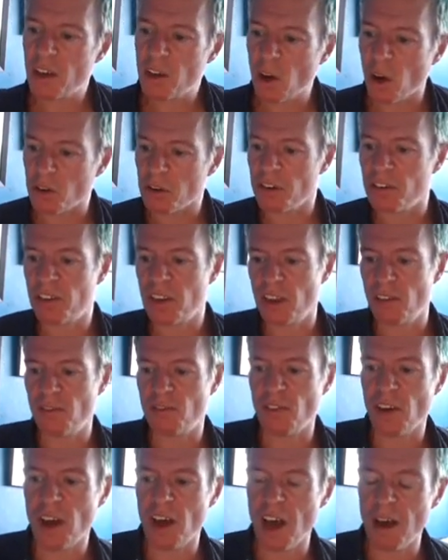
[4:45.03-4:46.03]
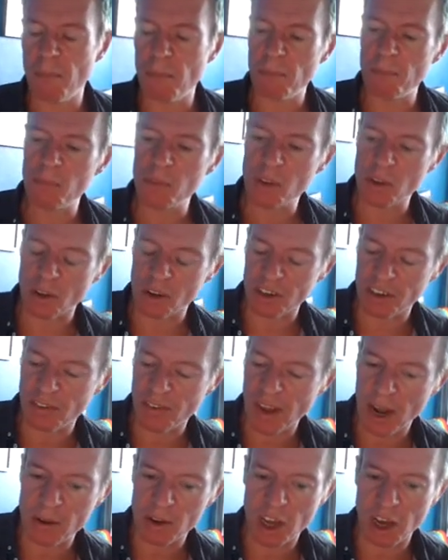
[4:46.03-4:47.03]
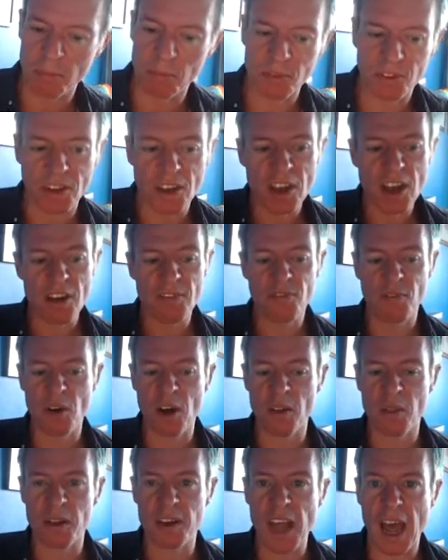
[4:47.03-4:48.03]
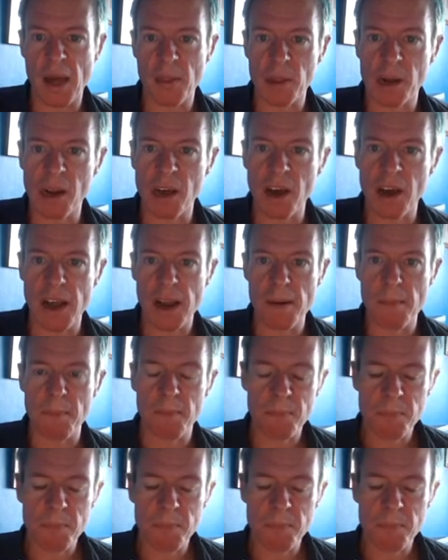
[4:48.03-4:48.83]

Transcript: cognitive outcomes further down the line.